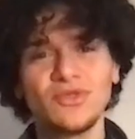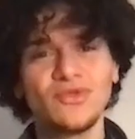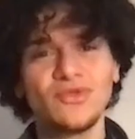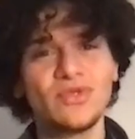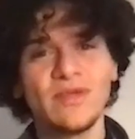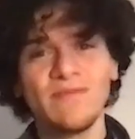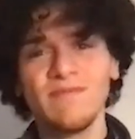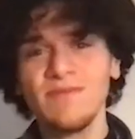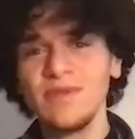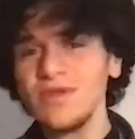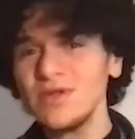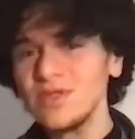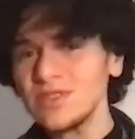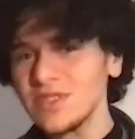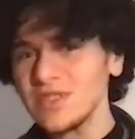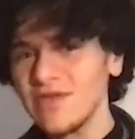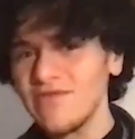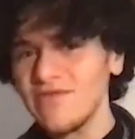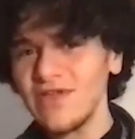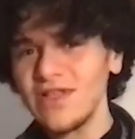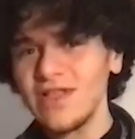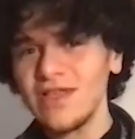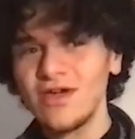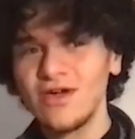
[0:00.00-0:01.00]
the music
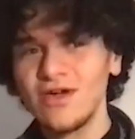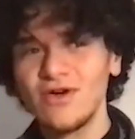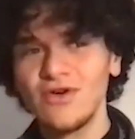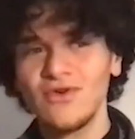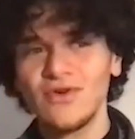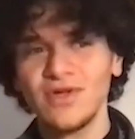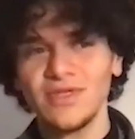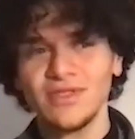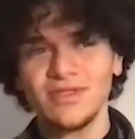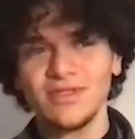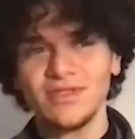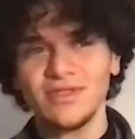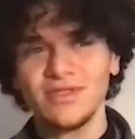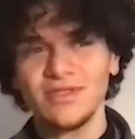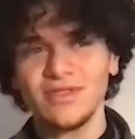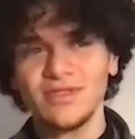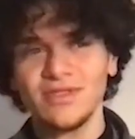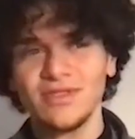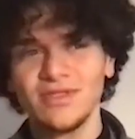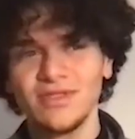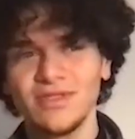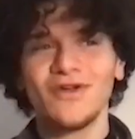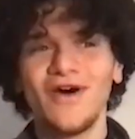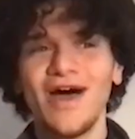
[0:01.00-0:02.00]
video. And
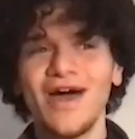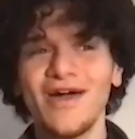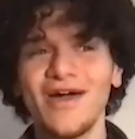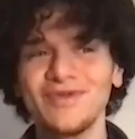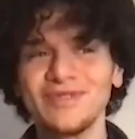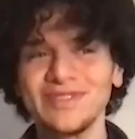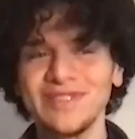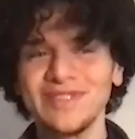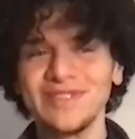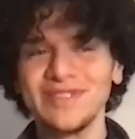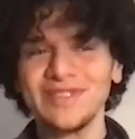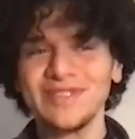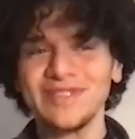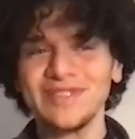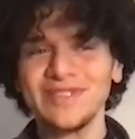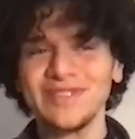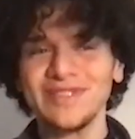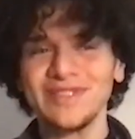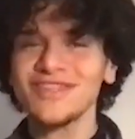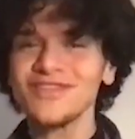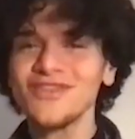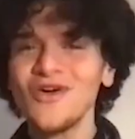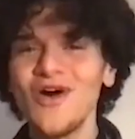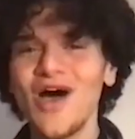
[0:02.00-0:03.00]
I was like, I
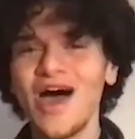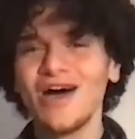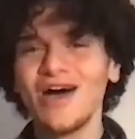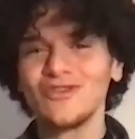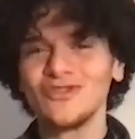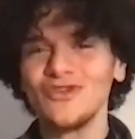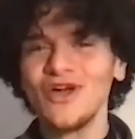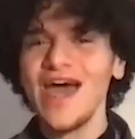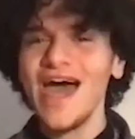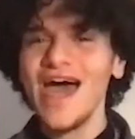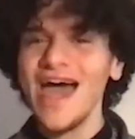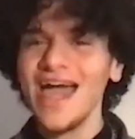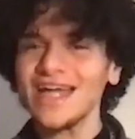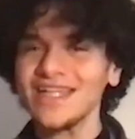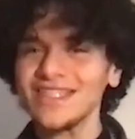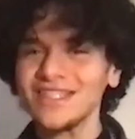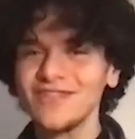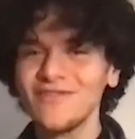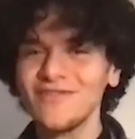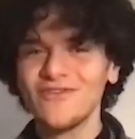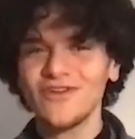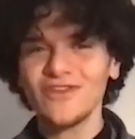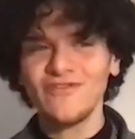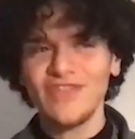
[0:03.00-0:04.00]
didn't know how to act in
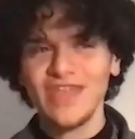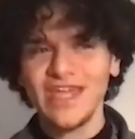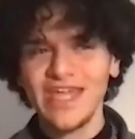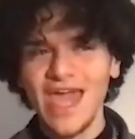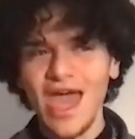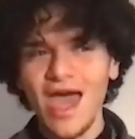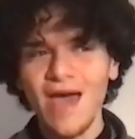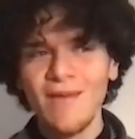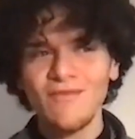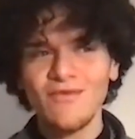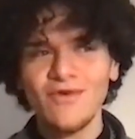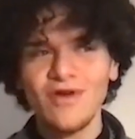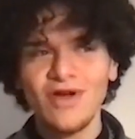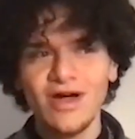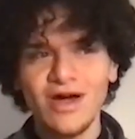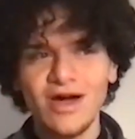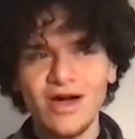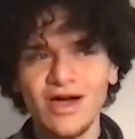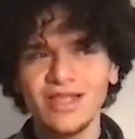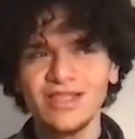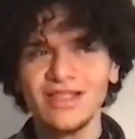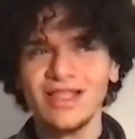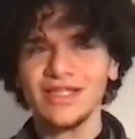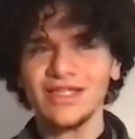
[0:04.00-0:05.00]
front of the camera,
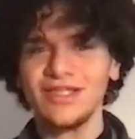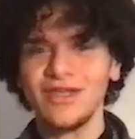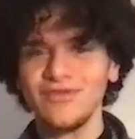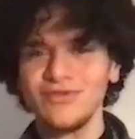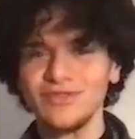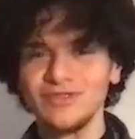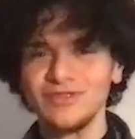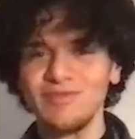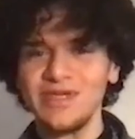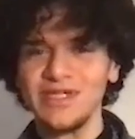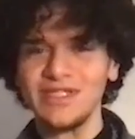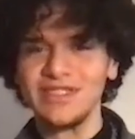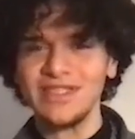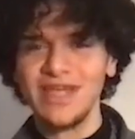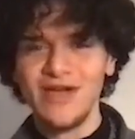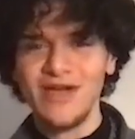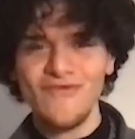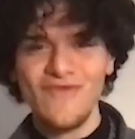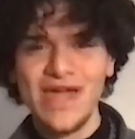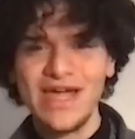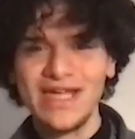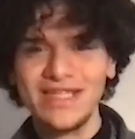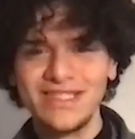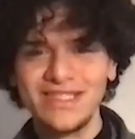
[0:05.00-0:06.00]
and like they was being
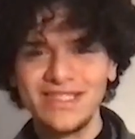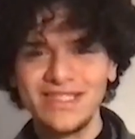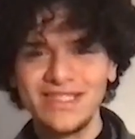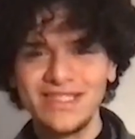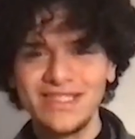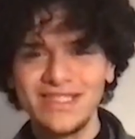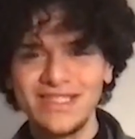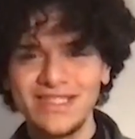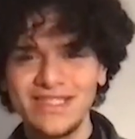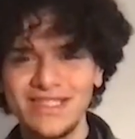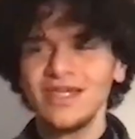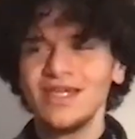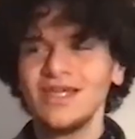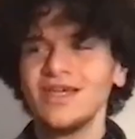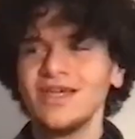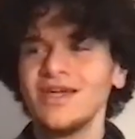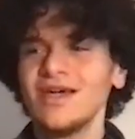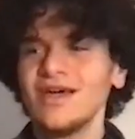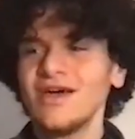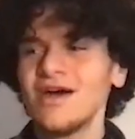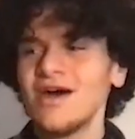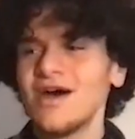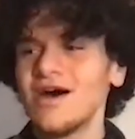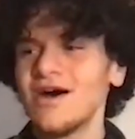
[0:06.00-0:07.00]
directed.
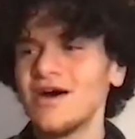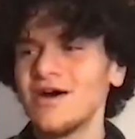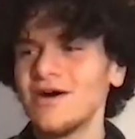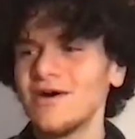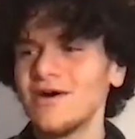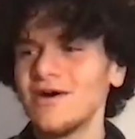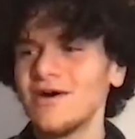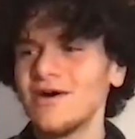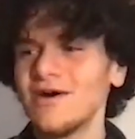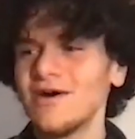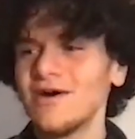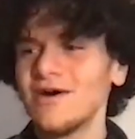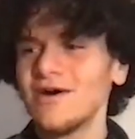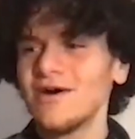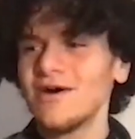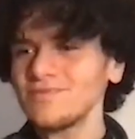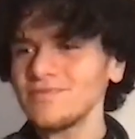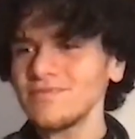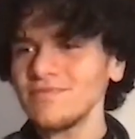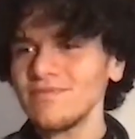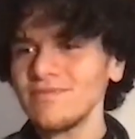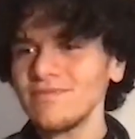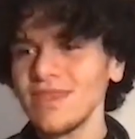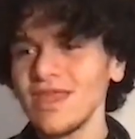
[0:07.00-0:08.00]
Um,
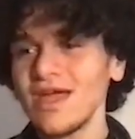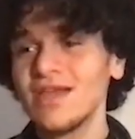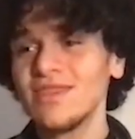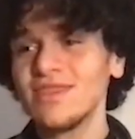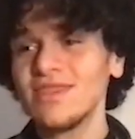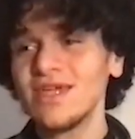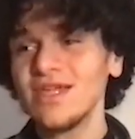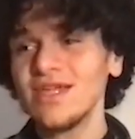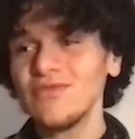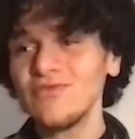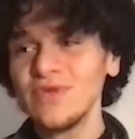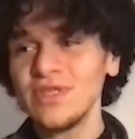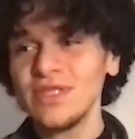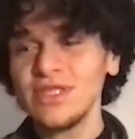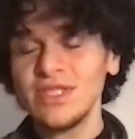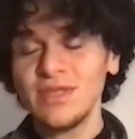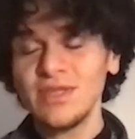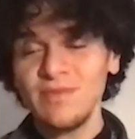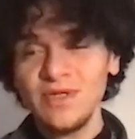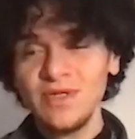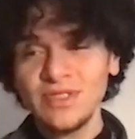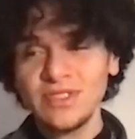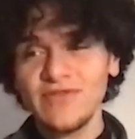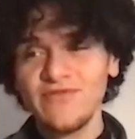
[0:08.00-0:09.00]
and then when in the
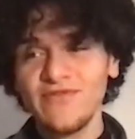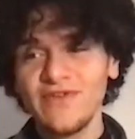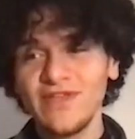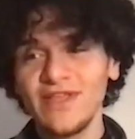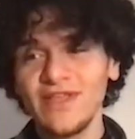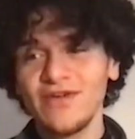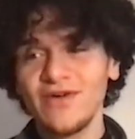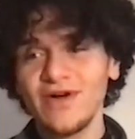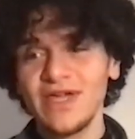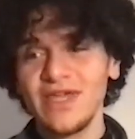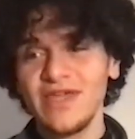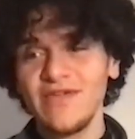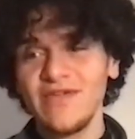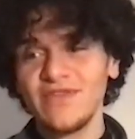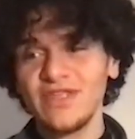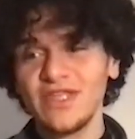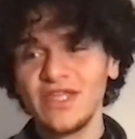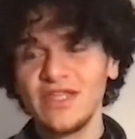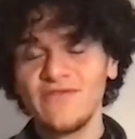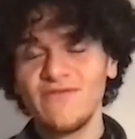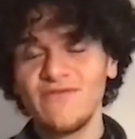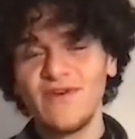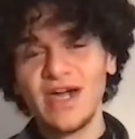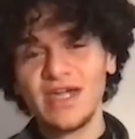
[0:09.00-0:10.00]
music video, I even
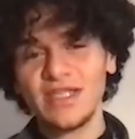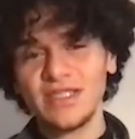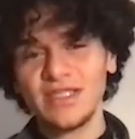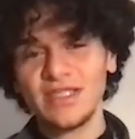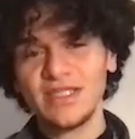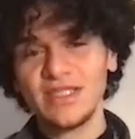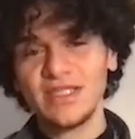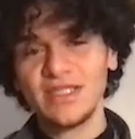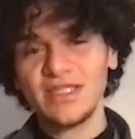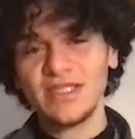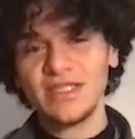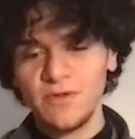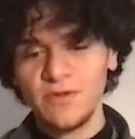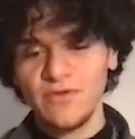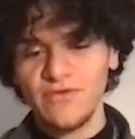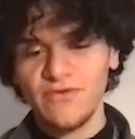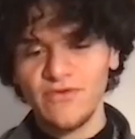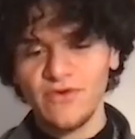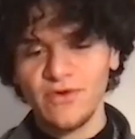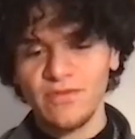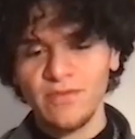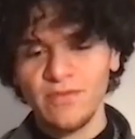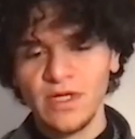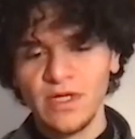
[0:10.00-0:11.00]
invited people
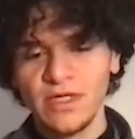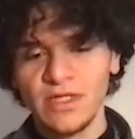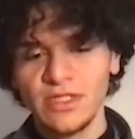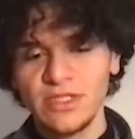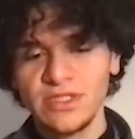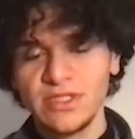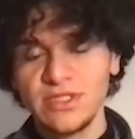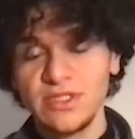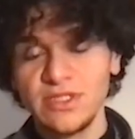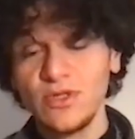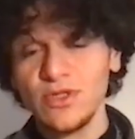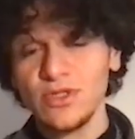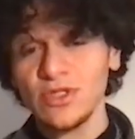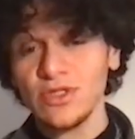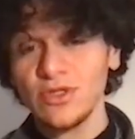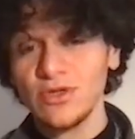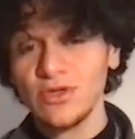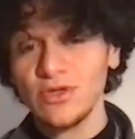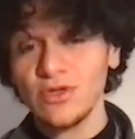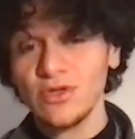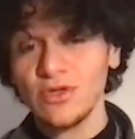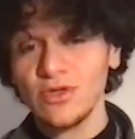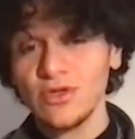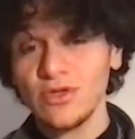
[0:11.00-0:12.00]
from a student
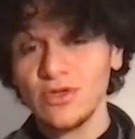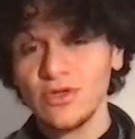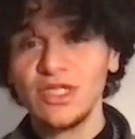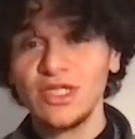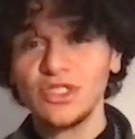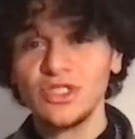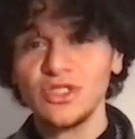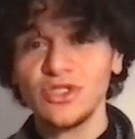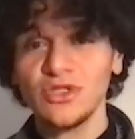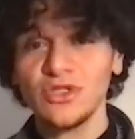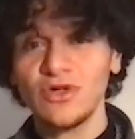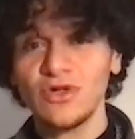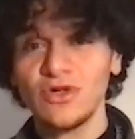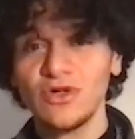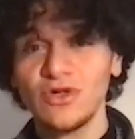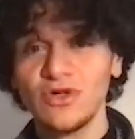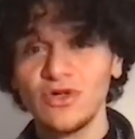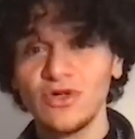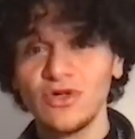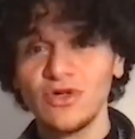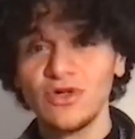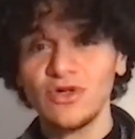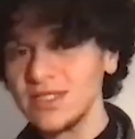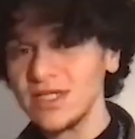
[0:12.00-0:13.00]
organization called
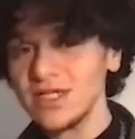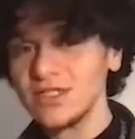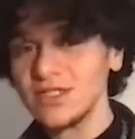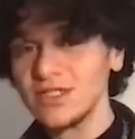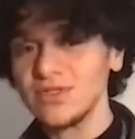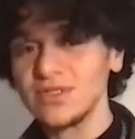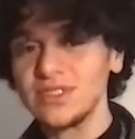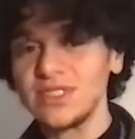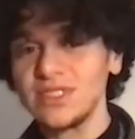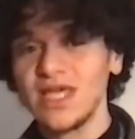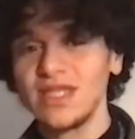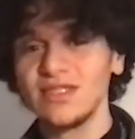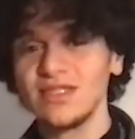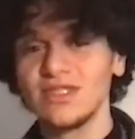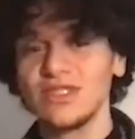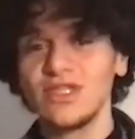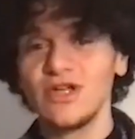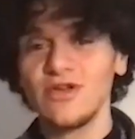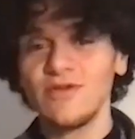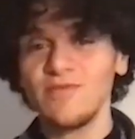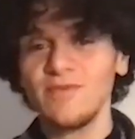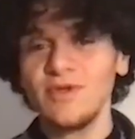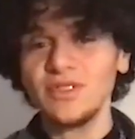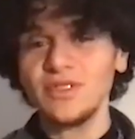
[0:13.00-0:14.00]
ISEC to send
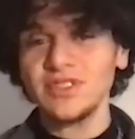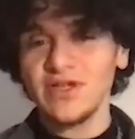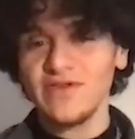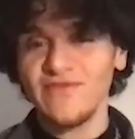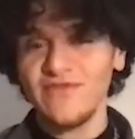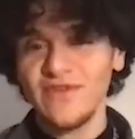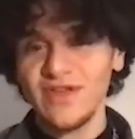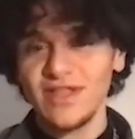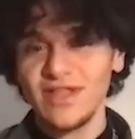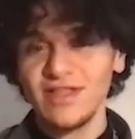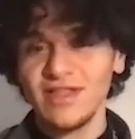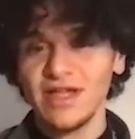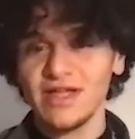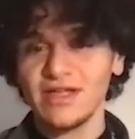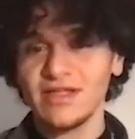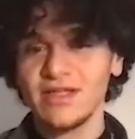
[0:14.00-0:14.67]
their music video, like